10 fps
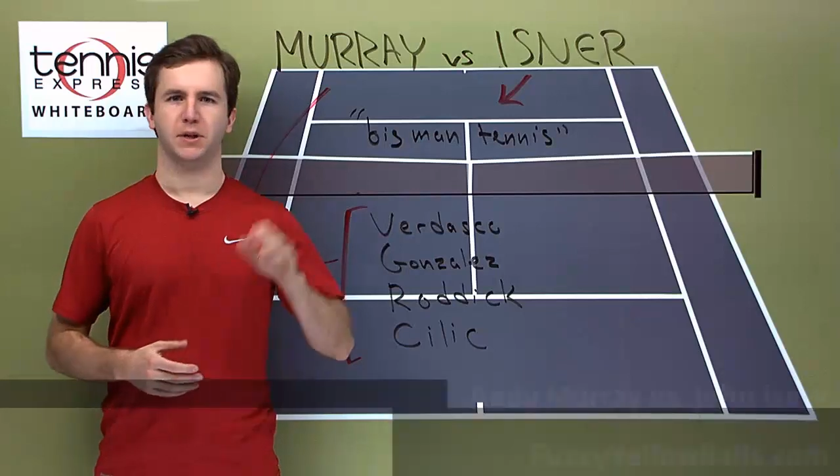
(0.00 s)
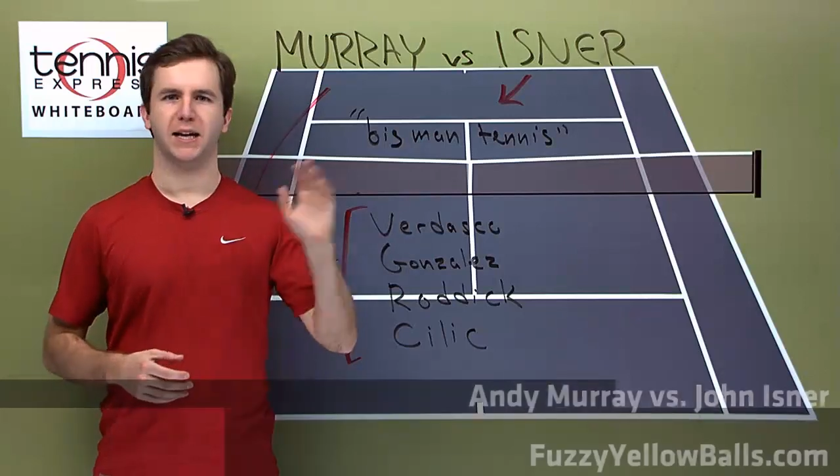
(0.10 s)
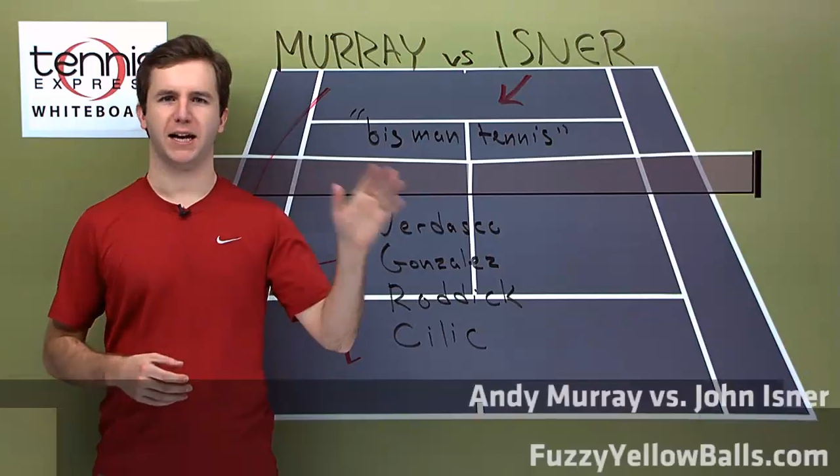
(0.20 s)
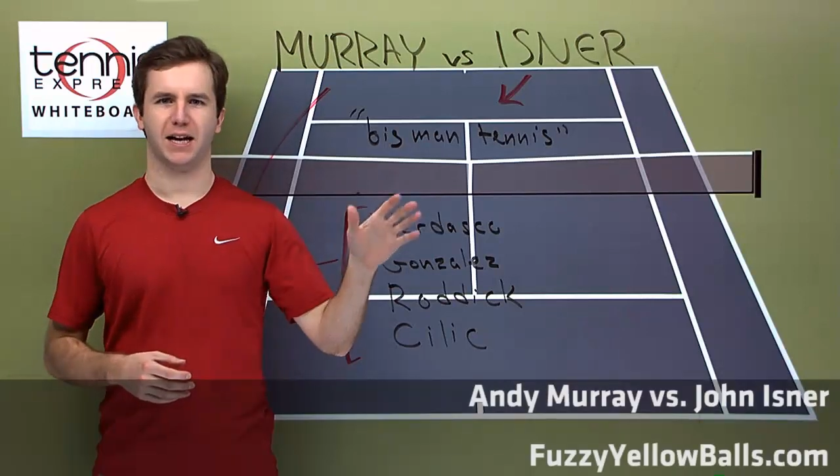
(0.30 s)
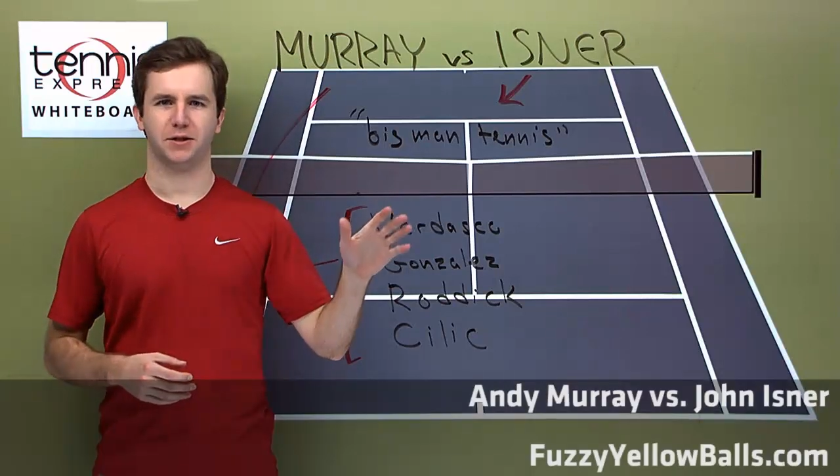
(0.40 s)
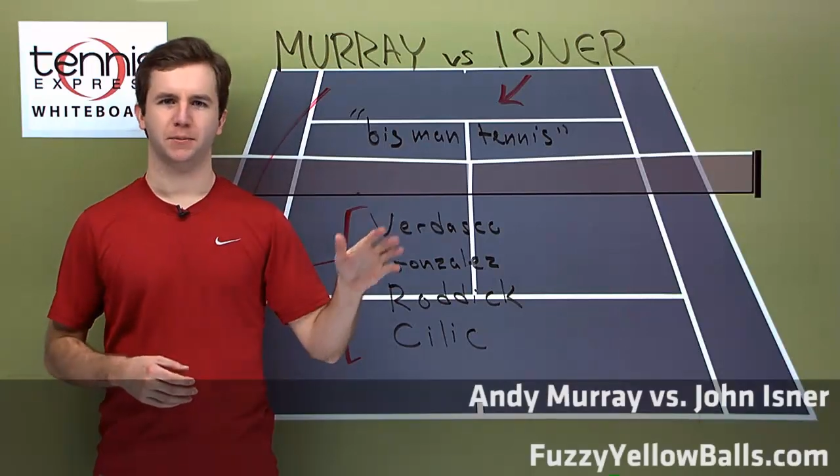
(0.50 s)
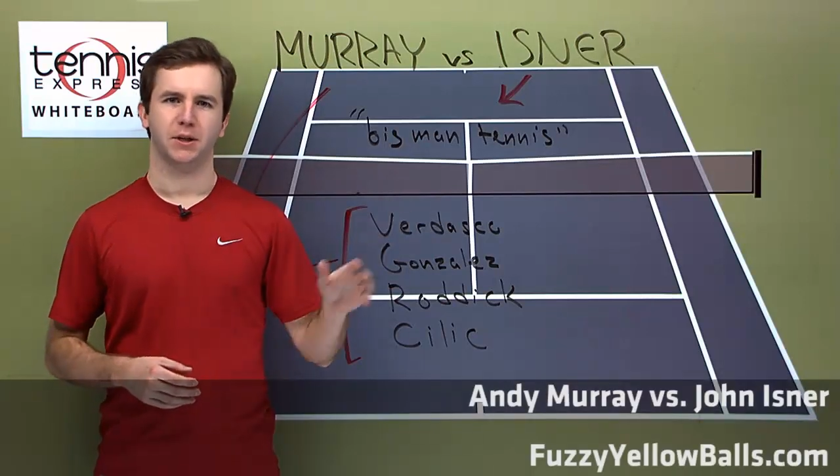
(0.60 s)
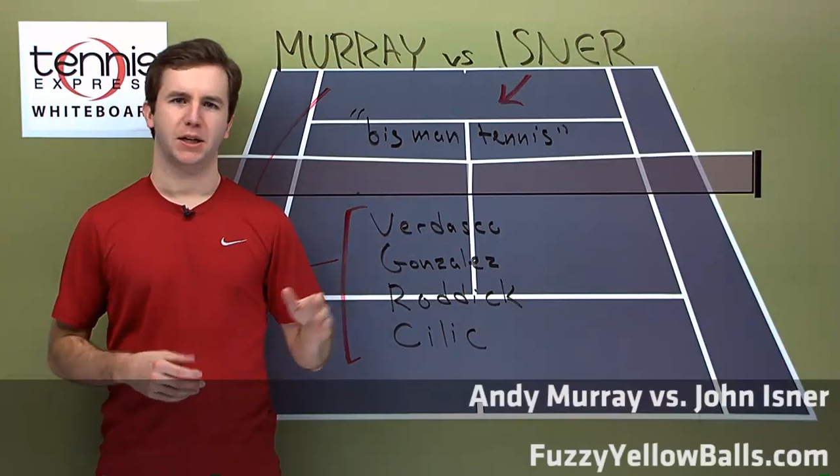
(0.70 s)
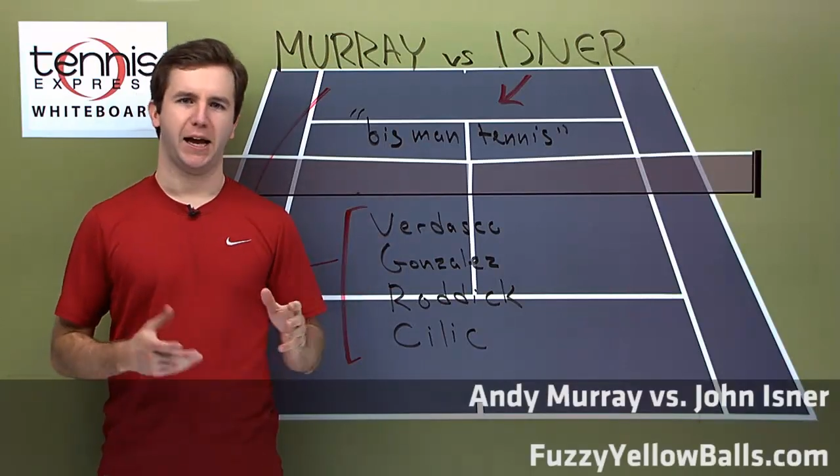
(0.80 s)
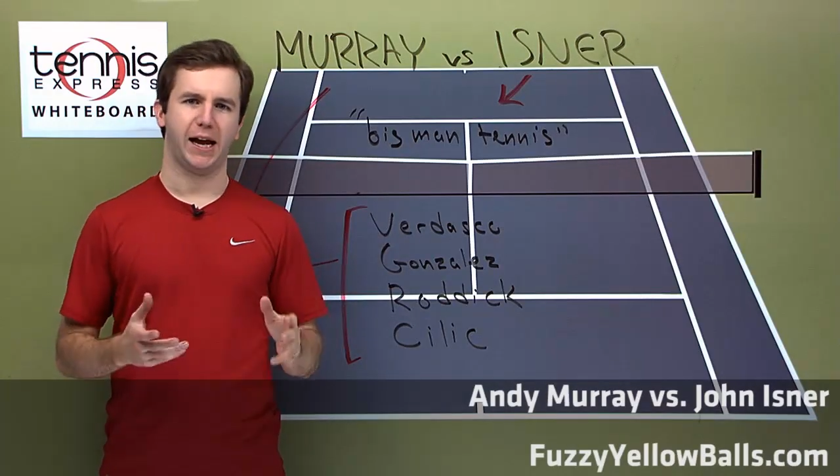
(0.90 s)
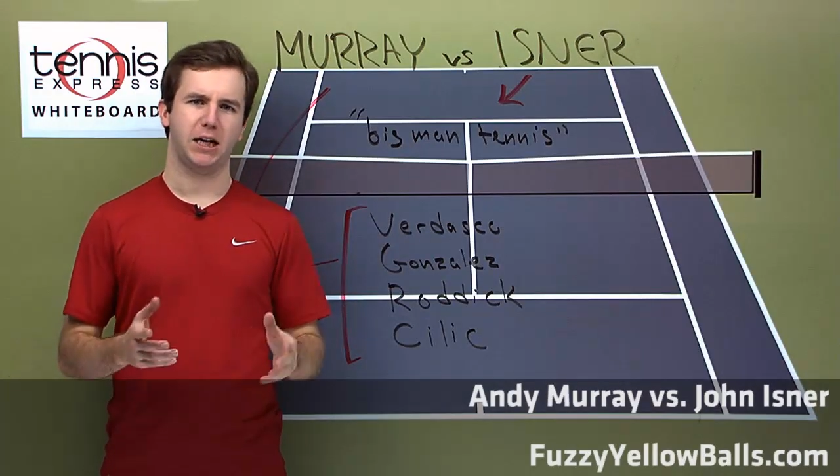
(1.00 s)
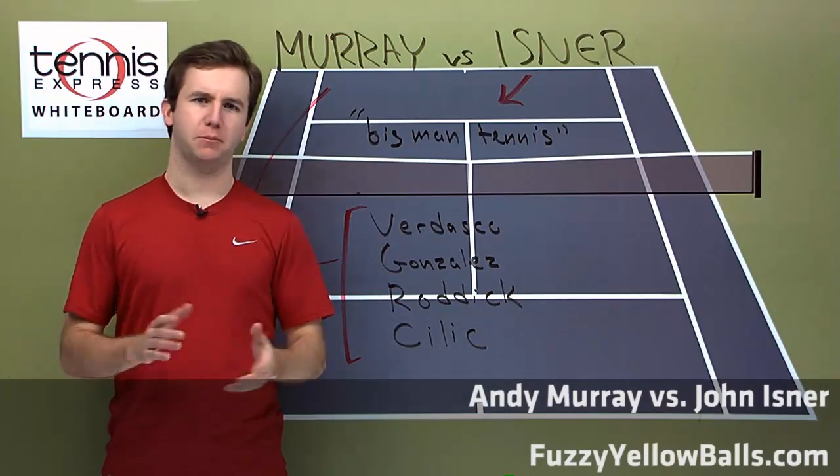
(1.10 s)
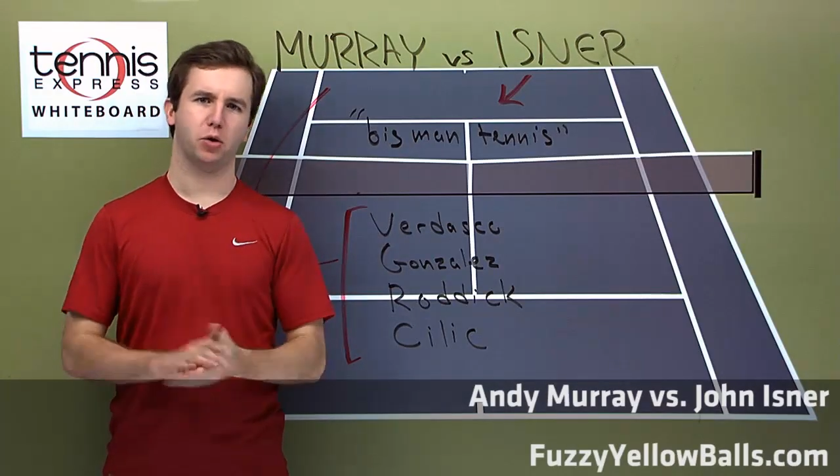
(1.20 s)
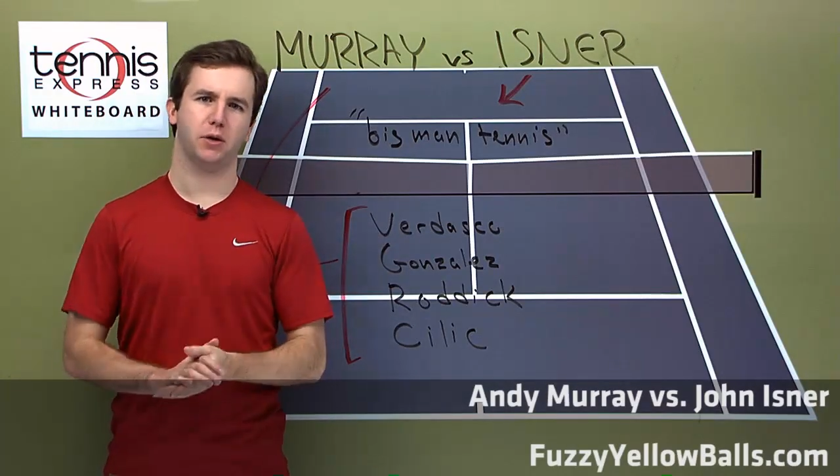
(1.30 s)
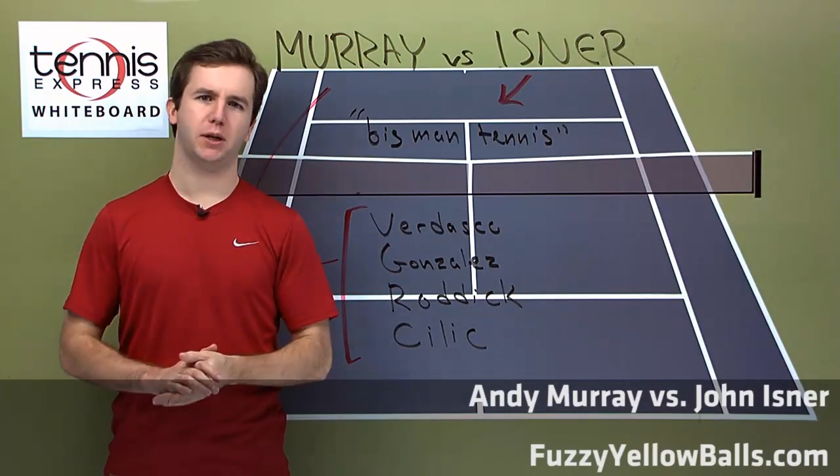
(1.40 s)
Hey guys, Andy
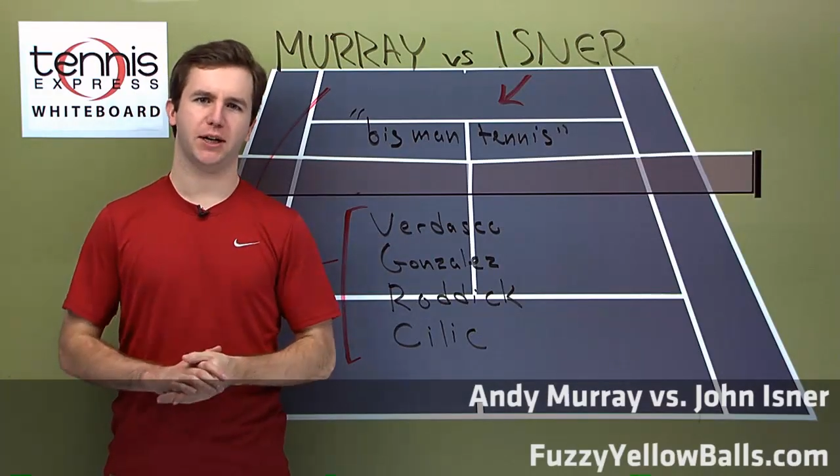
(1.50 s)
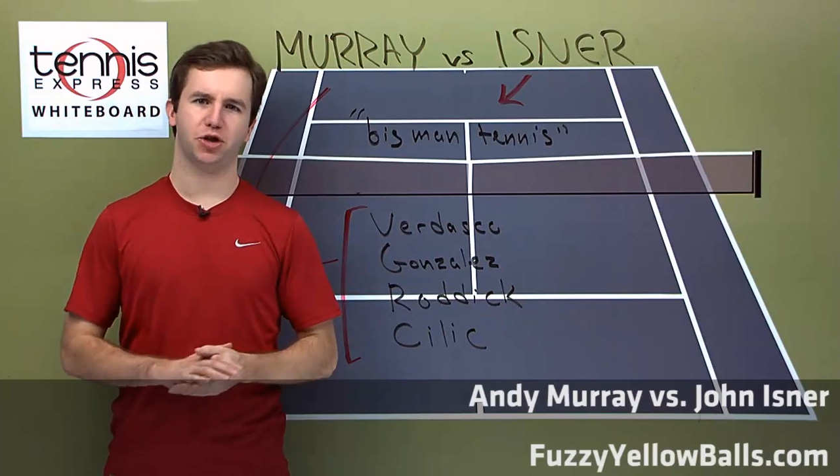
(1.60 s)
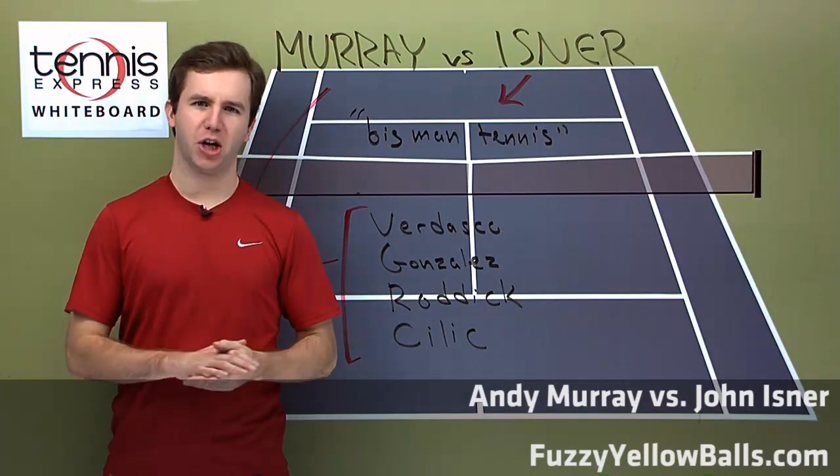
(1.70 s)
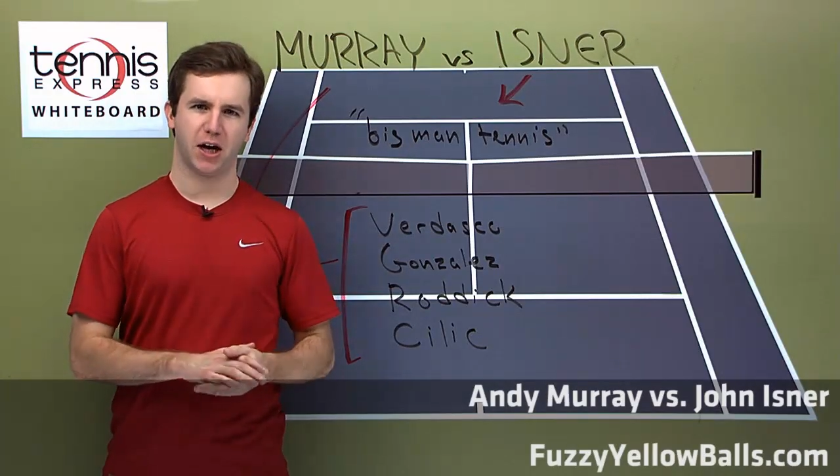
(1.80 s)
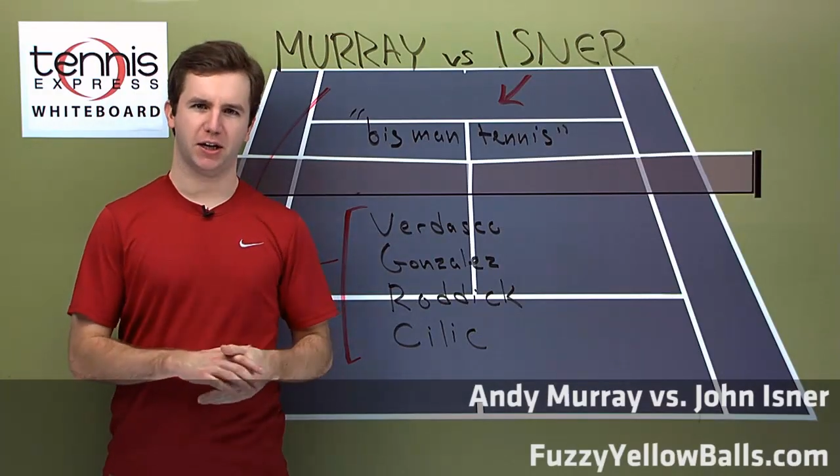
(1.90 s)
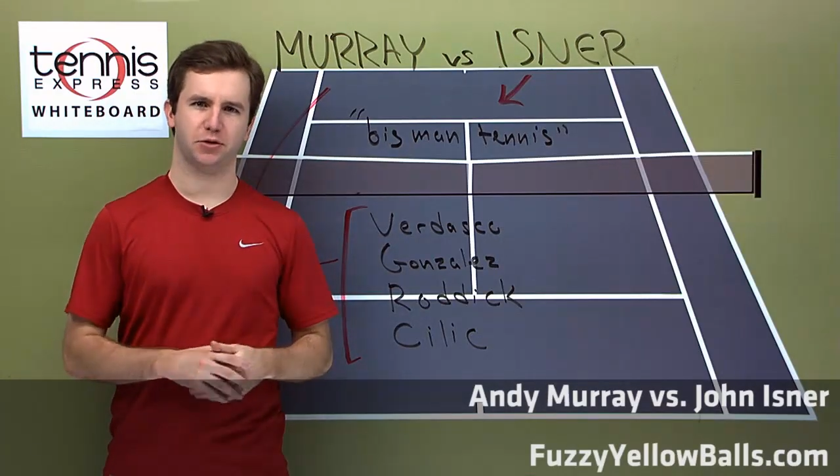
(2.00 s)
Murray and John